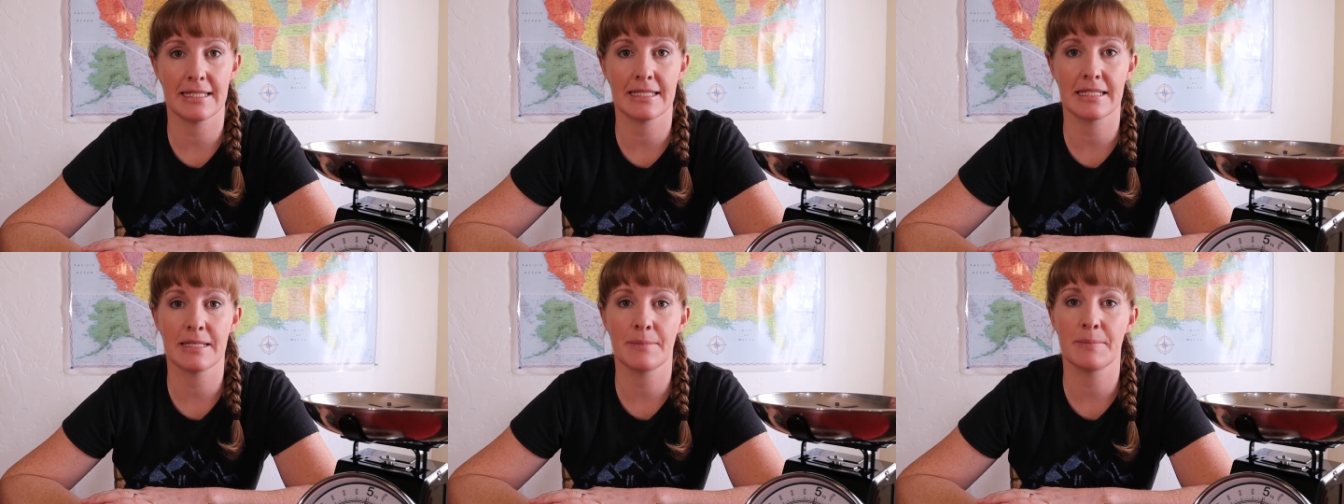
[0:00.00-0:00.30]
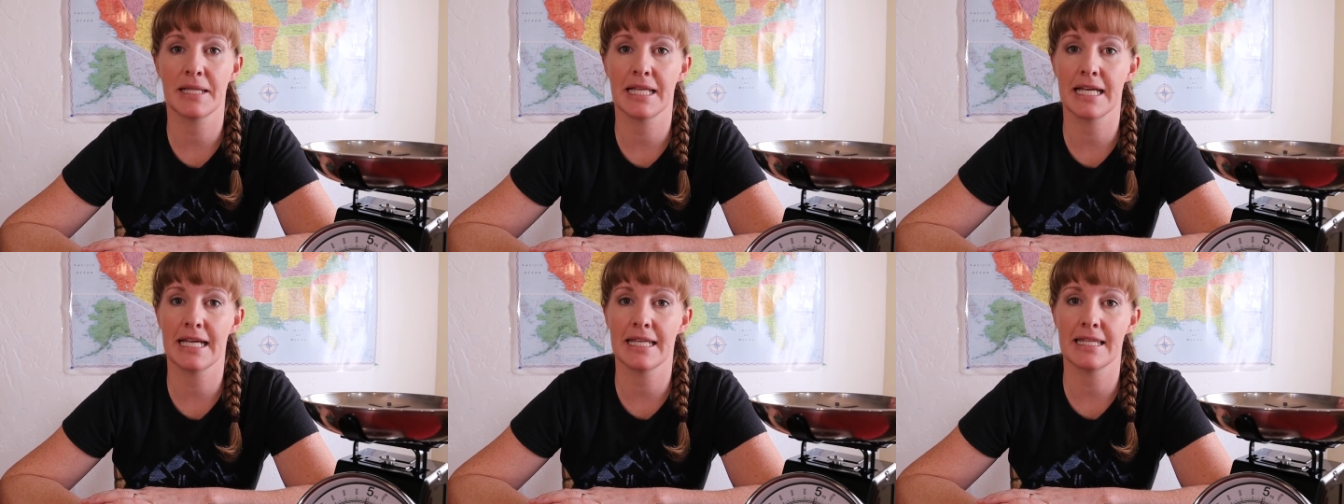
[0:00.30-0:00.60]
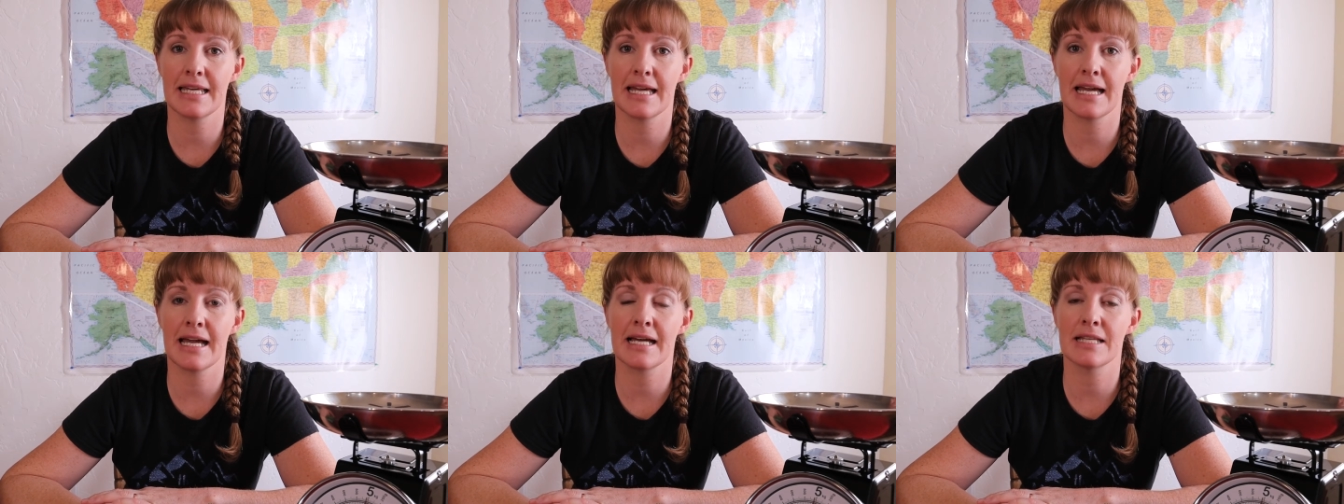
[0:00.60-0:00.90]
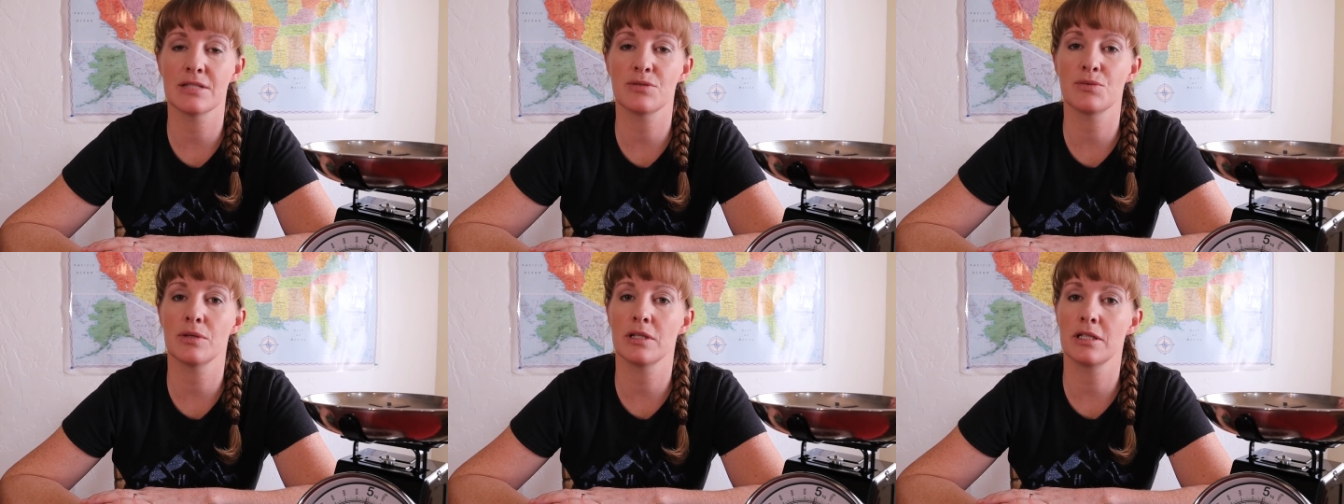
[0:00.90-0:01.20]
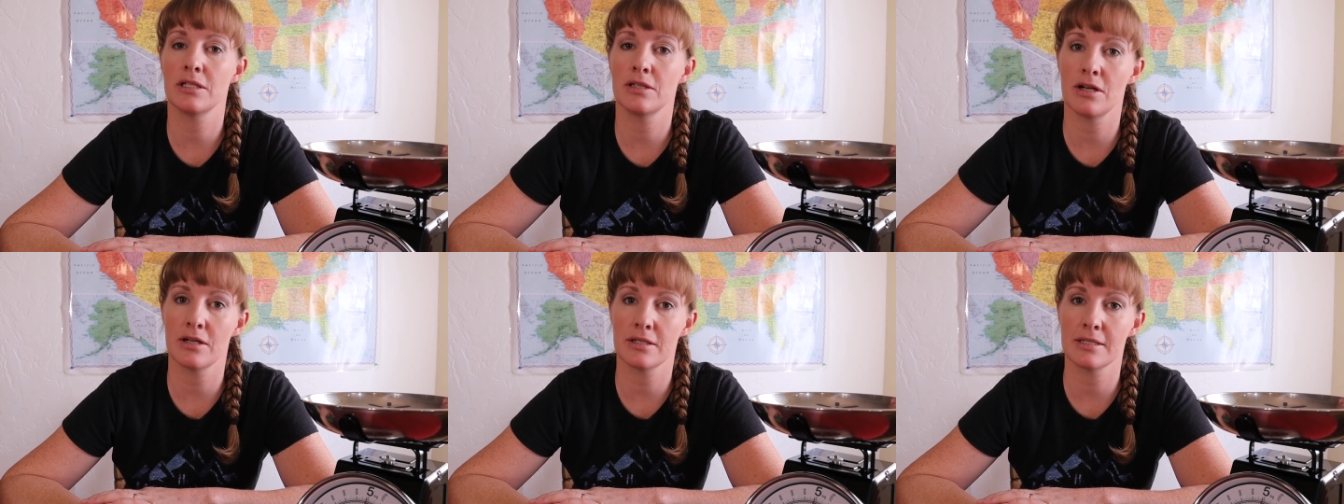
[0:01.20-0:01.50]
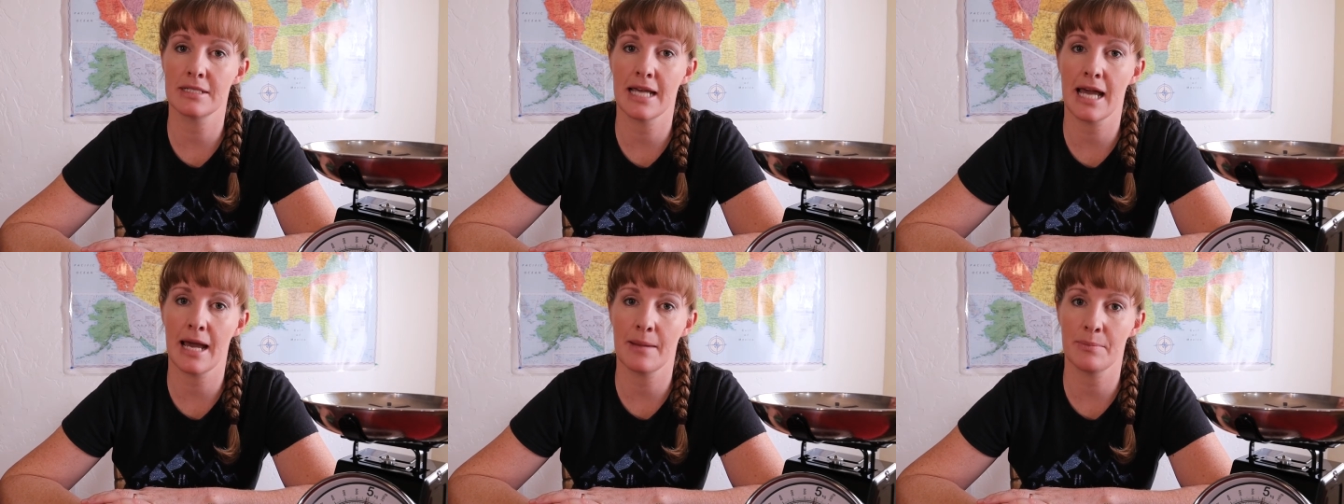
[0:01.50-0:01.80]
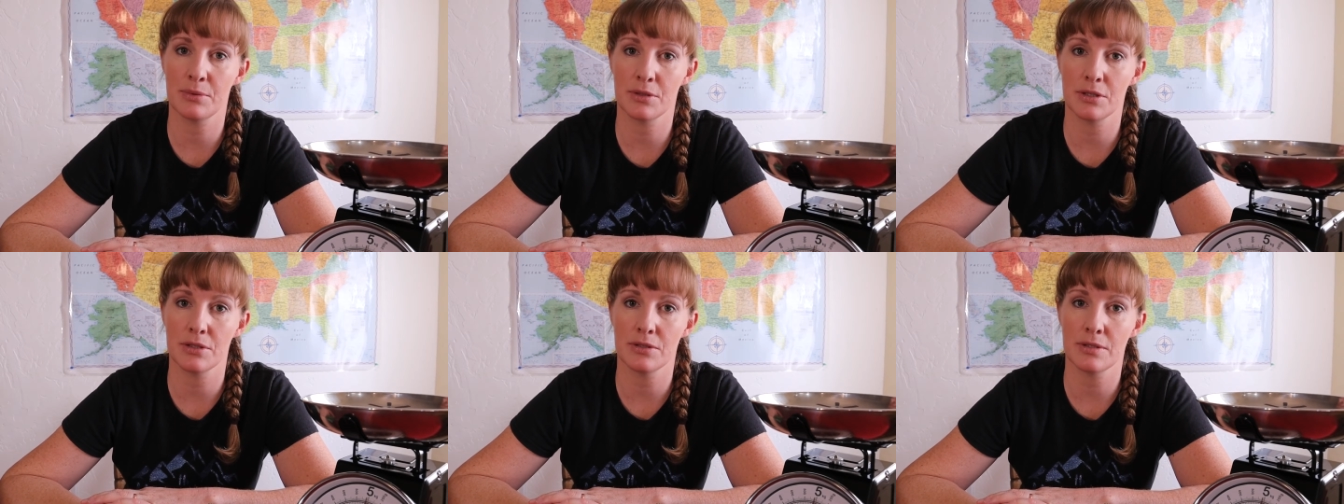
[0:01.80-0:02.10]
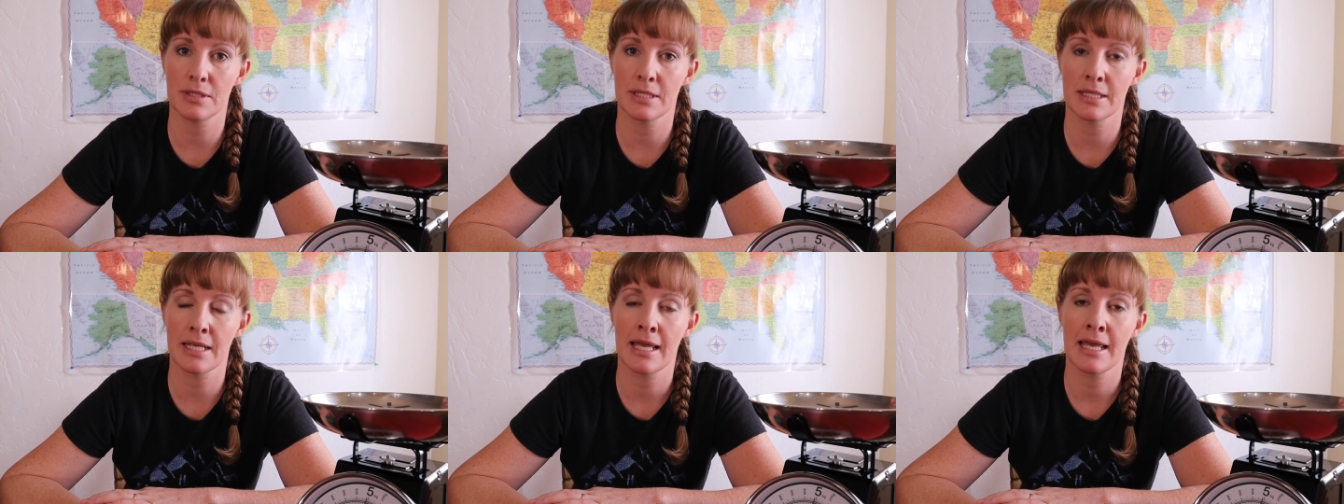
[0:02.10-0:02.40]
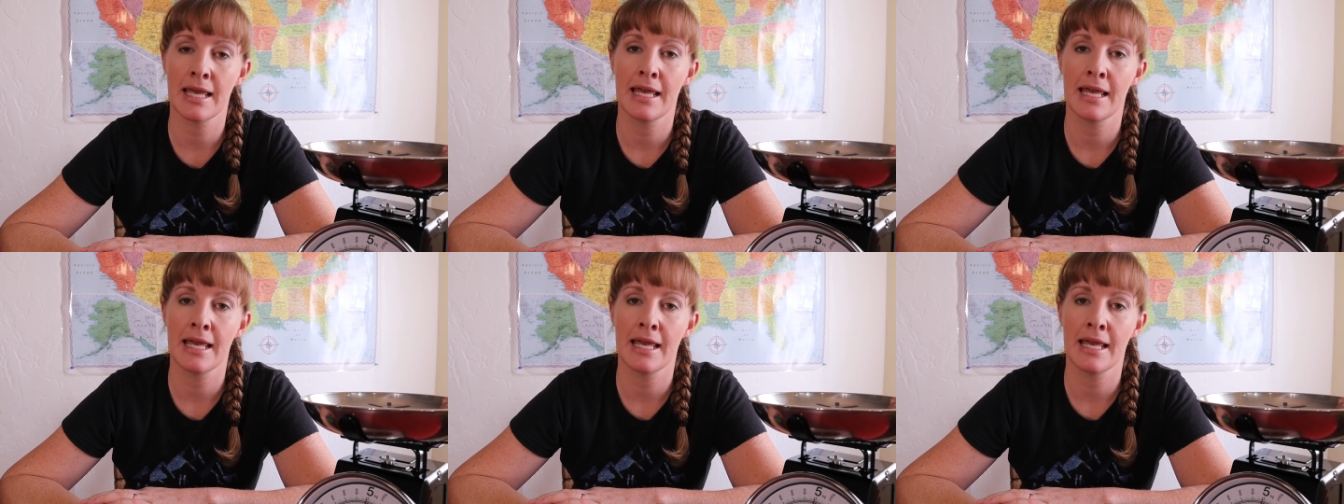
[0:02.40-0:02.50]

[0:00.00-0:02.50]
it's a plant that has really long tap roots,